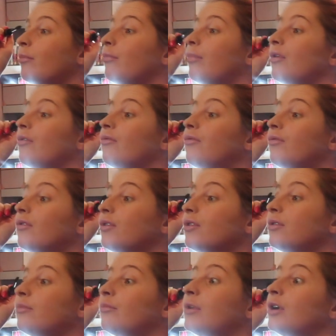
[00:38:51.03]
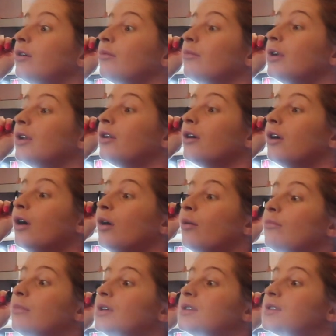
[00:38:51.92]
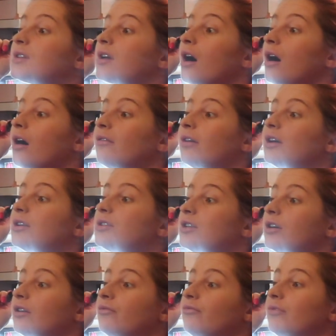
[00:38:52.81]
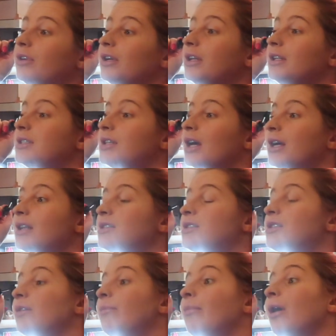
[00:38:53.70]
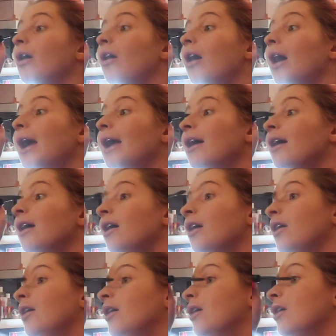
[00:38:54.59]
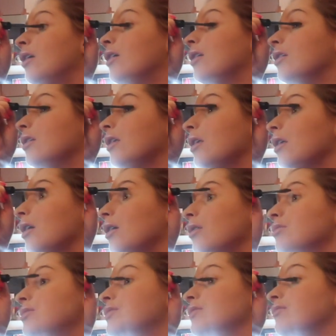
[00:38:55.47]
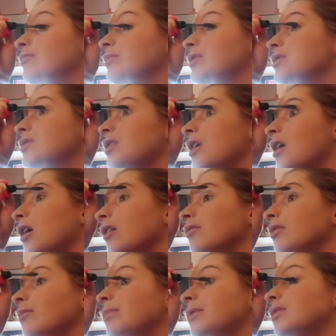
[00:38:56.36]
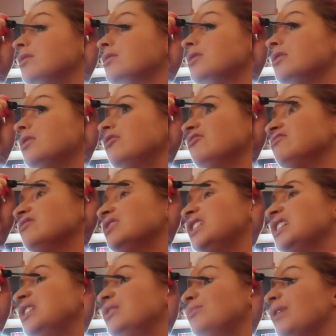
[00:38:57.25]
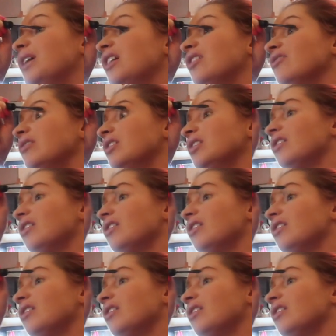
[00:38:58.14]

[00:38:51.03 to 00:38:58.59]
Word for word: But for the moment, mascara, I don't really tend to buy loads of mascara because I don't really wear it.